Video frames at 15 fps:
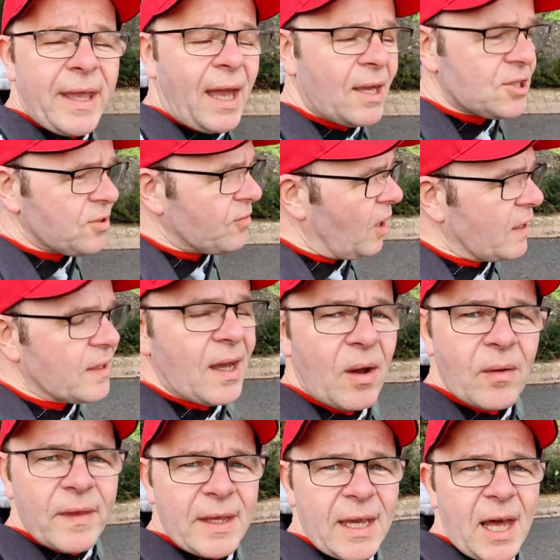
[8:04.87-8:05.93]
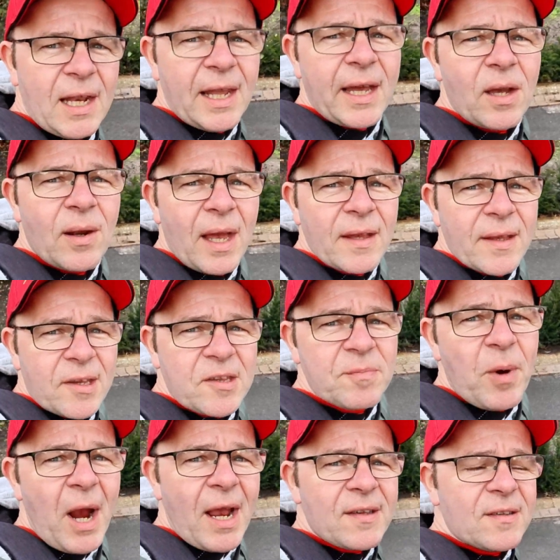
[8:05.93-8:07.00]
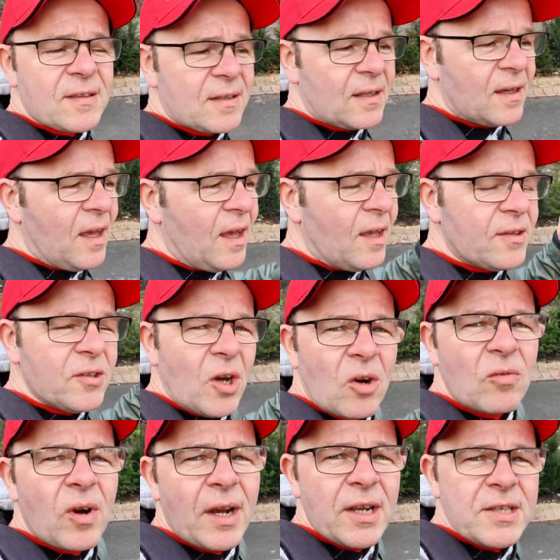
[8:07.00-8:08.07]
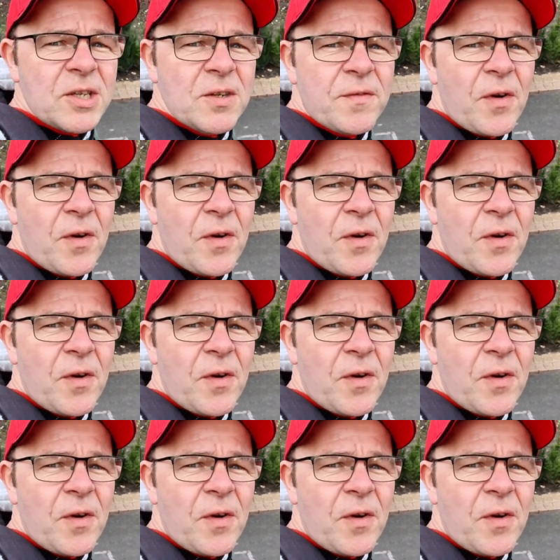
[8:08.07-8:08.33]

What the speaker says: to catch a ride now on the Legoland Express. It's not a ride I do